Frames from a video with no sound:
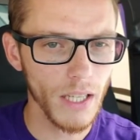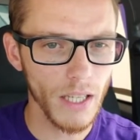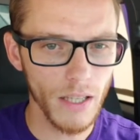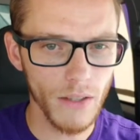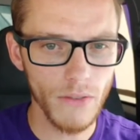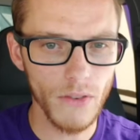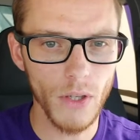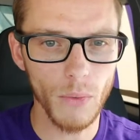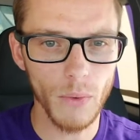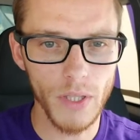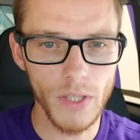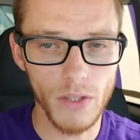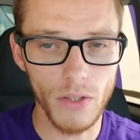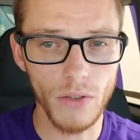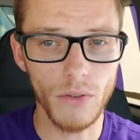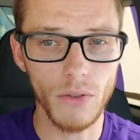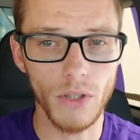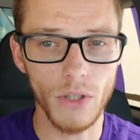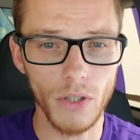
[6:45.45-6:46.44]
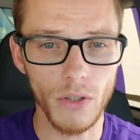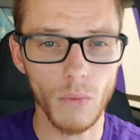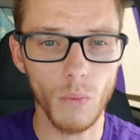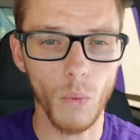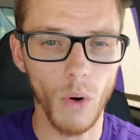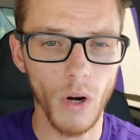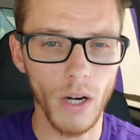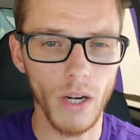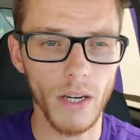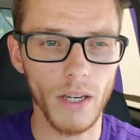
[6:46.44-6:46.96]
Even though we do good
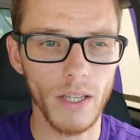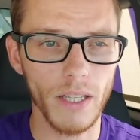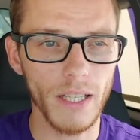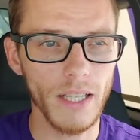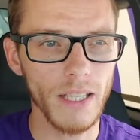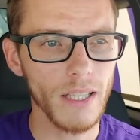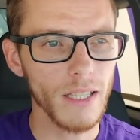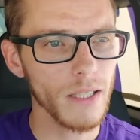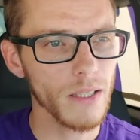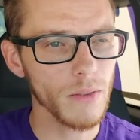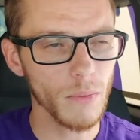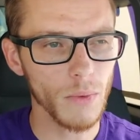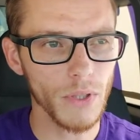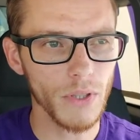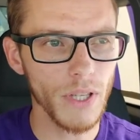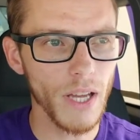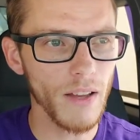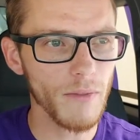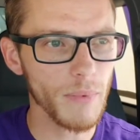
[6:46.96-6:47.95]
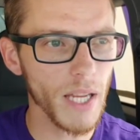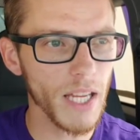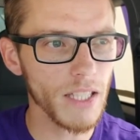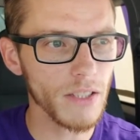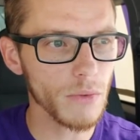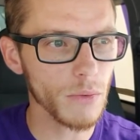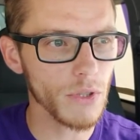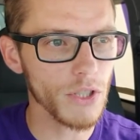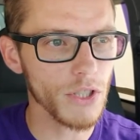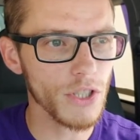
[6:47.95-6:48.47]
work, when you have
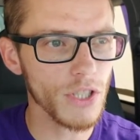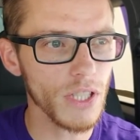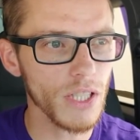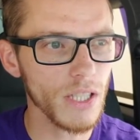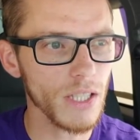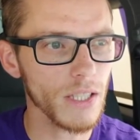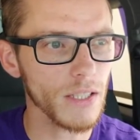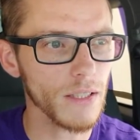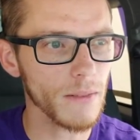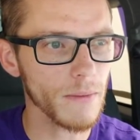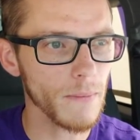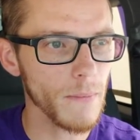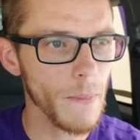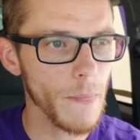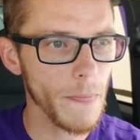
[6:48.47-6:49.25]
paints with sheen,